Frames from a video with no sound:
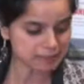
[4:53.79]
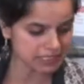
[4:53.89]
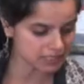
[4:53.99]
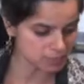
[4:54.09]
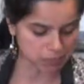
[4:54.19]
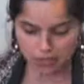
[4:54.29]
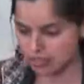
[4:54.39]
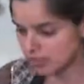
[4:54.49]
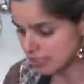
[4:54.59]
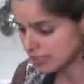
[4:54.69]
my little
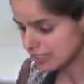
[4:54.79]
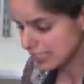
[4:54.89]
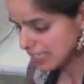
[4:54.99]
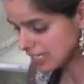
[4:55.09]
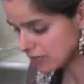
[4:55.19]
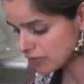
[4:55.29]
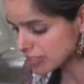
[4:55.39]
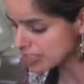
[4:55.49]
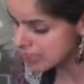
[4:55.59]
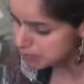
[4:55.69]
bottle and I
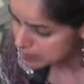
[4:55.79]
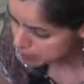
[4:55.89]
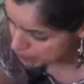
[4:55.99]
fill it up with